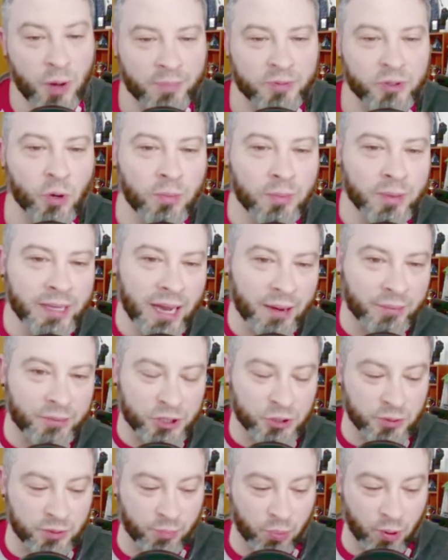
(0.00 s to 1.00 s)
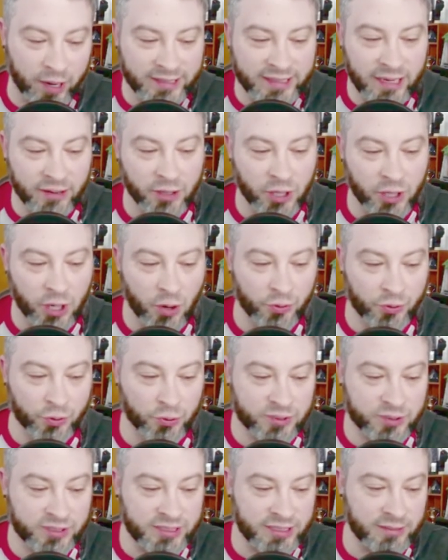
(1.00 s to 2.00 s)
normally I would do a breakdown and go
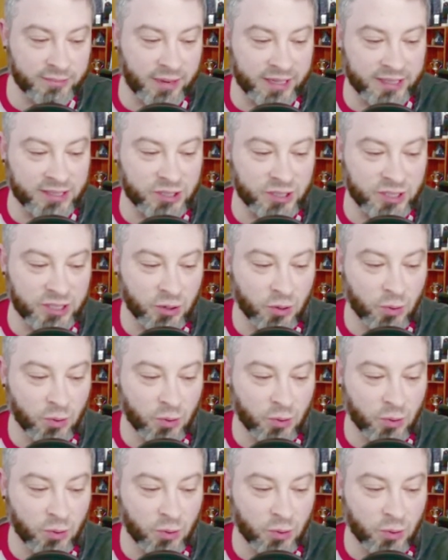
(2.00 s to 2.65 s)
through scene by scene or